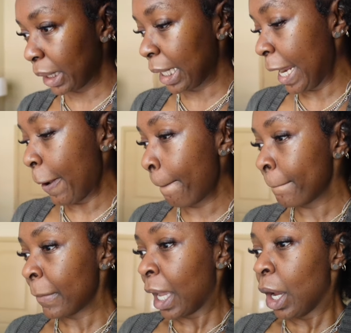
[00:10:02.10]
But now
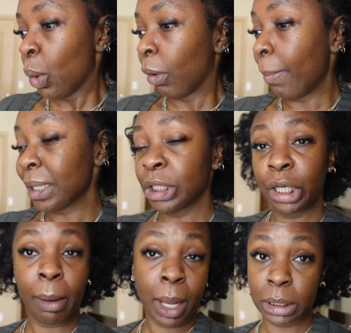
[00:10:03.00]
we're about to
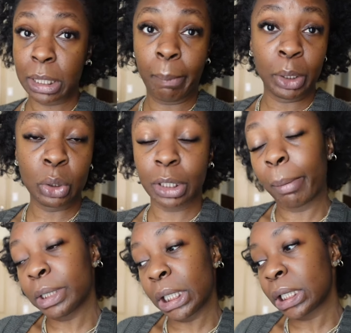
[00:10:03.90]
jam out to some music. I'm
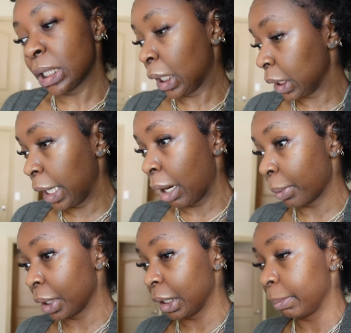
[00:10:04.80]
gonna just set the
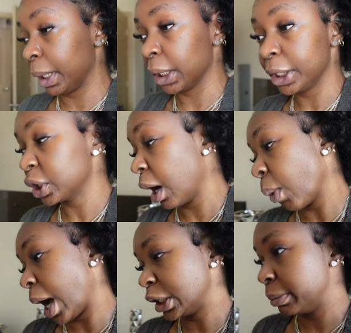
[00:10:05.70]
camera up and let y'all
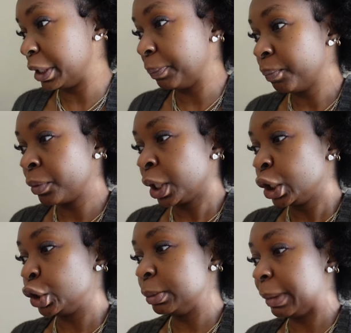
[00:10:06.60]
watch me
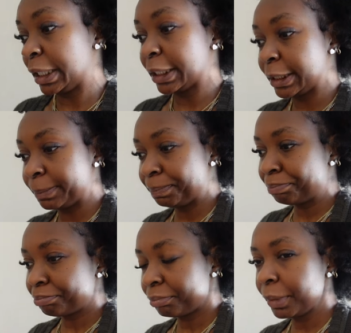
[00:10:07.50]
do makeup
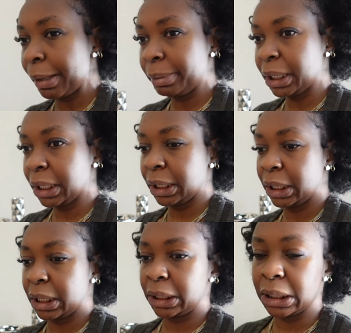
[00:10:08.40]

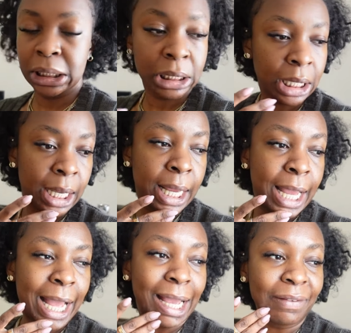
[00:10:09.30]
because
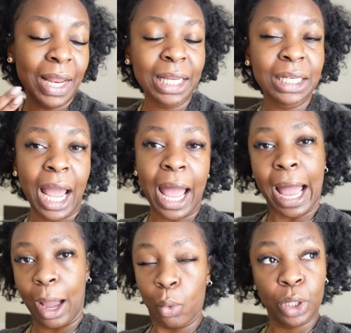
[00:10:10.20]
I have like an
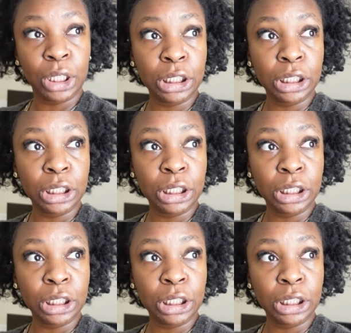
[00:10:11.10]
hour